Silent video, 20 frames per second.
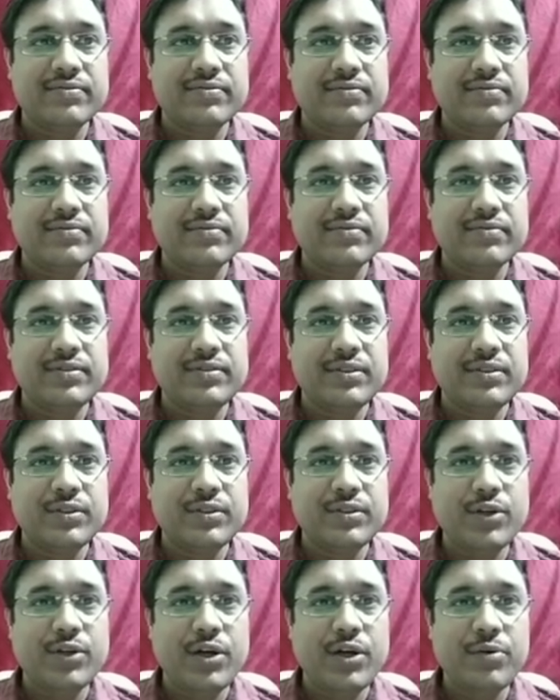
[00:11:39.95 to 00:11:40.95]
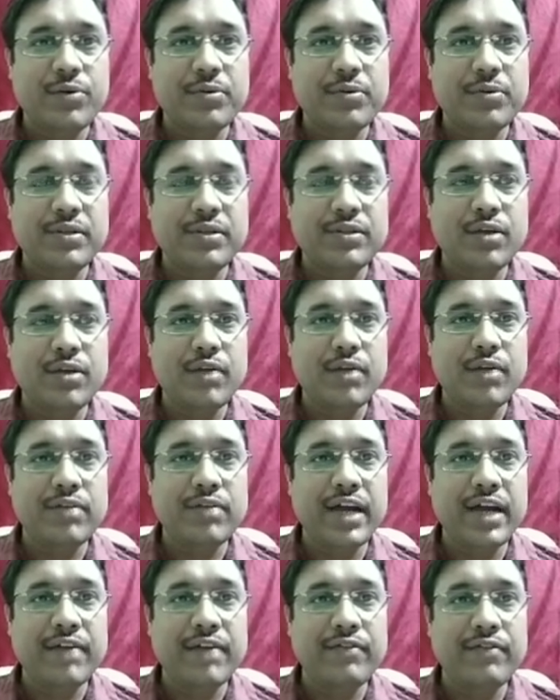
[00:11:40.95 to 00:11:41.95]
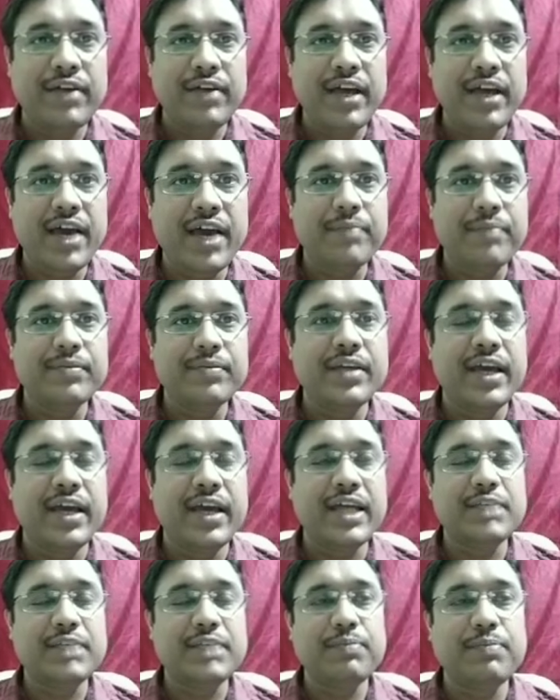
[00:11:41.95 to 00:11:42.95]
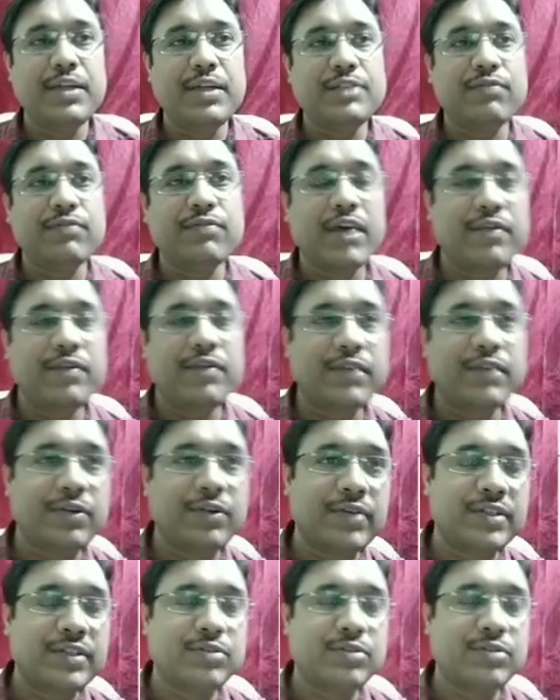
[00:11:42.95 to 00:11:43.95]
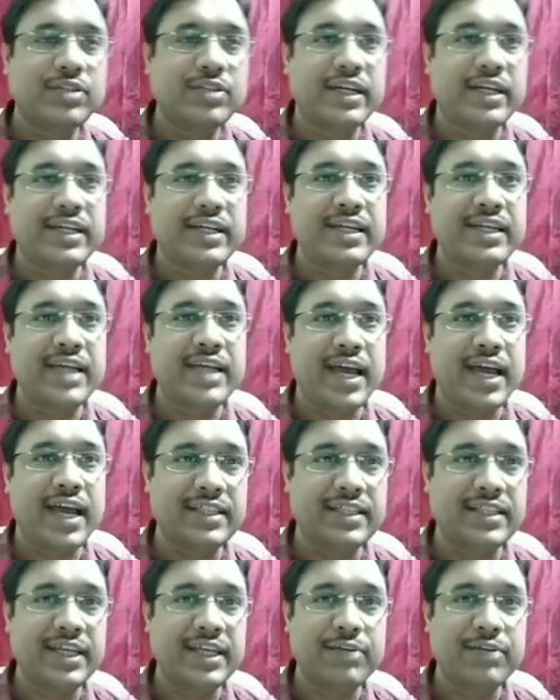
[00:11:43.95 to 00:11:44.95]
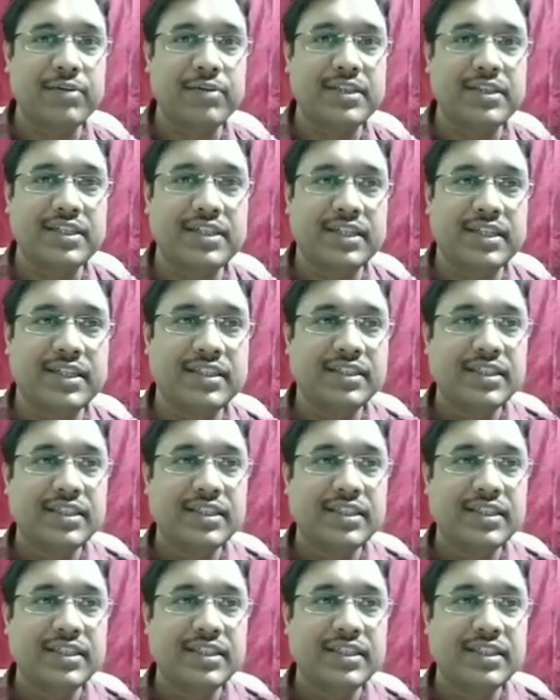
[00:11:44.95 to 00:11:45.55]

So how we will solve that? We have x plus 5 equals to 13 as the equation.